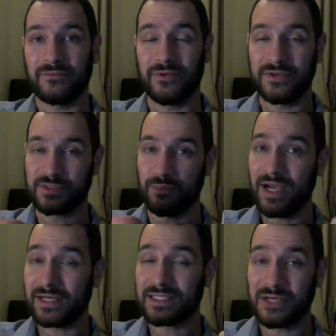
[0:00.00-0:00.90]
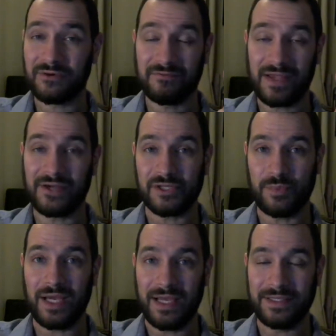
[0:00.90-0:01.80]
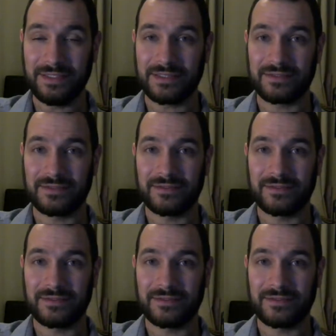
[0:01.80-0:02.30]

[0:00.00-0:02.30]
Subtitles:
where there's monetary value behind it,